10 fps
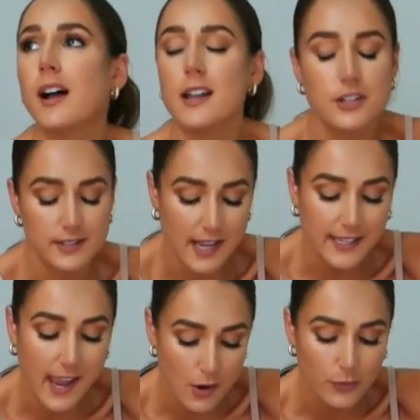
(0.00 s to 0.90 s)
I
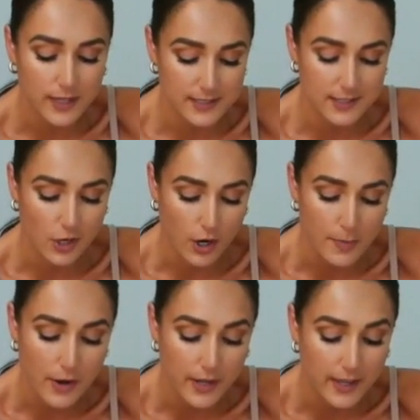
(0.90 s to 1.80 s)
can't wait to talk
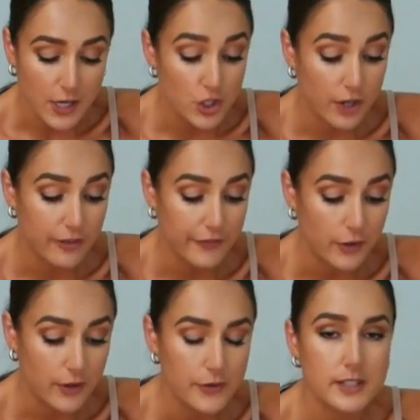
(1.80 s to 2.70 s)
about it and share the
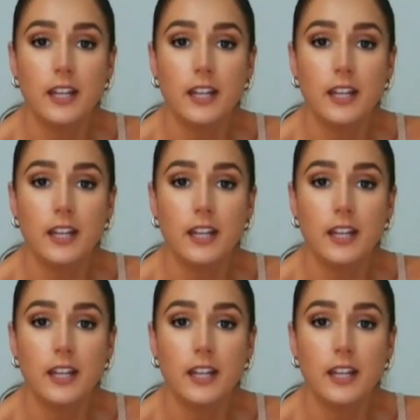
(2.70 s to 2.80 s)
photos.